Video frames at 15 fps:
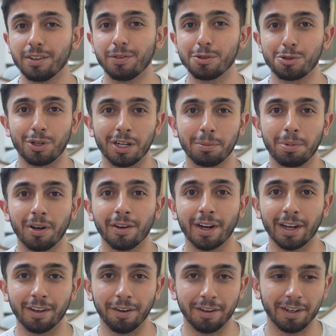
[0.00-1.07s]
ever tripod,
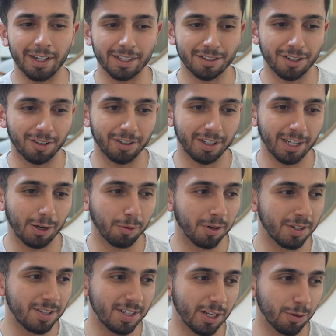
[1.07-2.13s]
I got it at Target. I
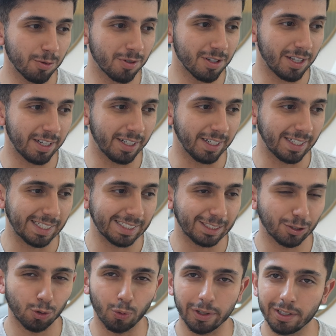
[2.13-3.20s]
wanna say it was like
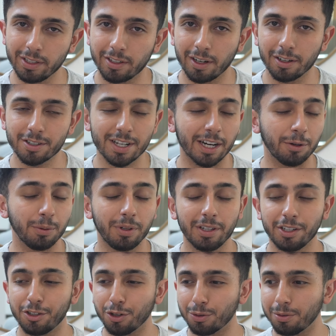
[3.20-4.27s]
$20. I
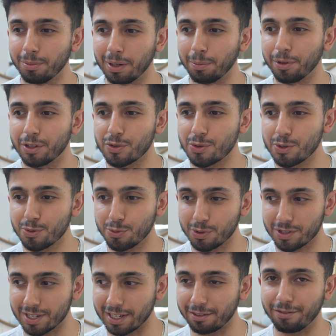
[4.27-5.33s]
really don't remember. This
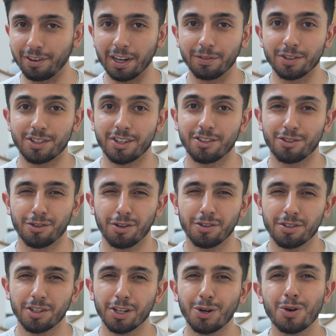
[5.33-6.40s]
was like 5 or 6
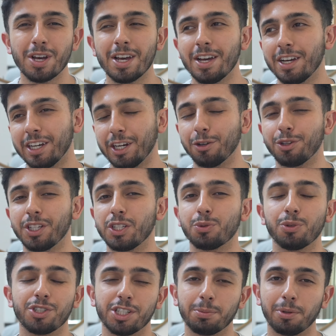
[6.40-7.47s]
years ago. Things
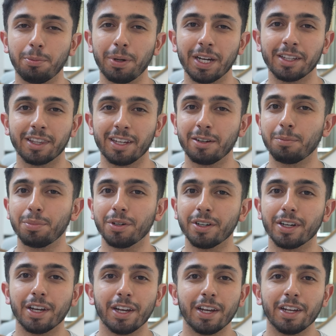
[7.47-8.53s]
were cheaper back then,
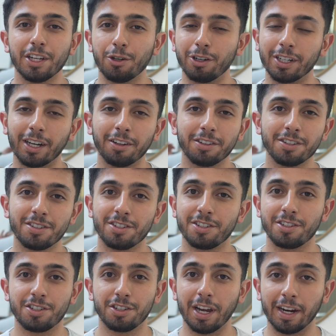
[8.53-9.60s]
but I got
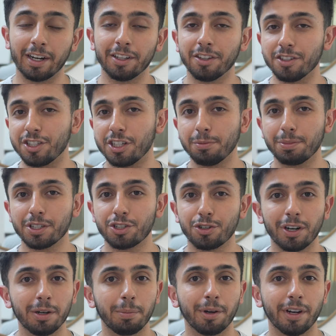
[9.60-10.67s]
the cheapest
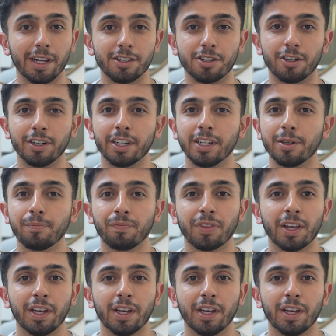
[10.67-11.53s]
tripod at Target,